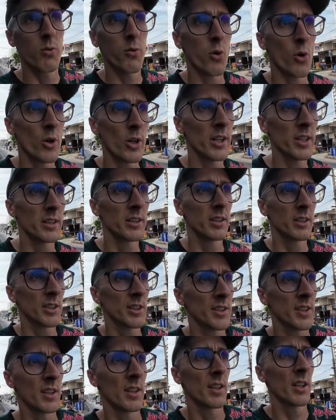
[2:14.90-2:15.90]

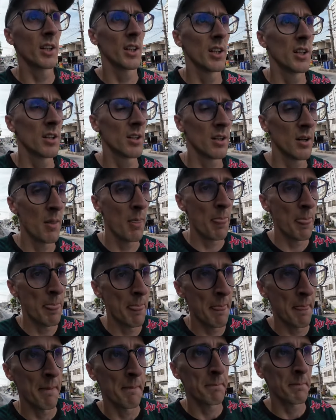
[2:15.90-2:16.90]
foreigners here
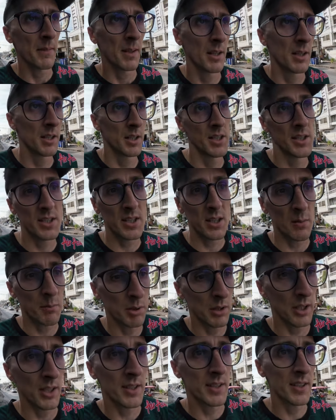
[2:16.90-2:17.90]
and in some
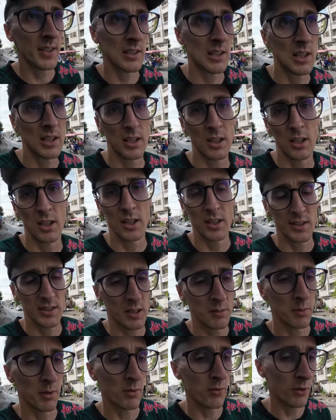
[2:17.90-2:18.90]
places, like I
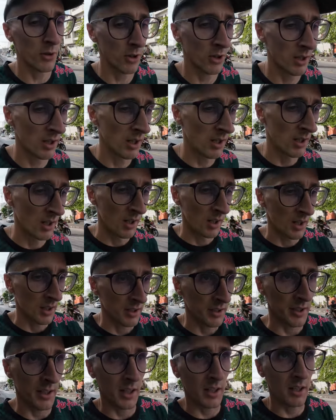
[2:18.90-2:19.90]
said before,
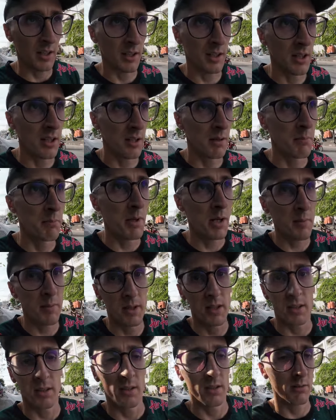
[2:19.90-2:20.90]
there may
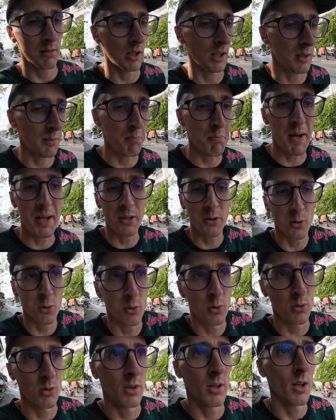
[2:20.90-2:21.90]
be like menu
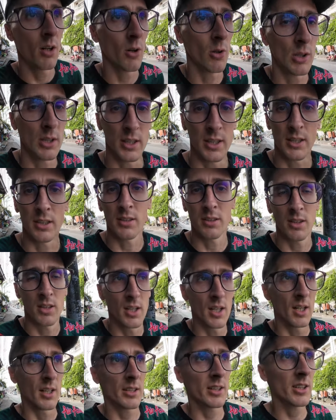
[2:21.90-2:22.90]
only in
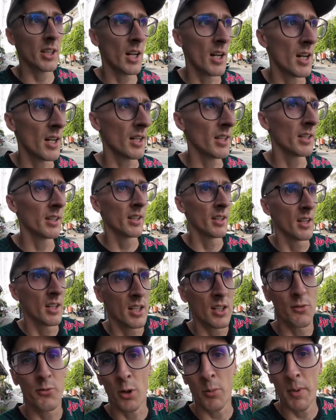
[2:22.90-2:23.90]
Thai,
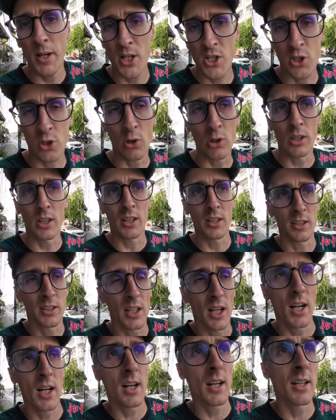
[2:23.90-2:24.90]
information only in
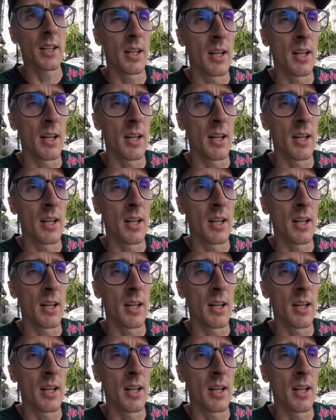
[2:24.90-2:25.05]
Thai,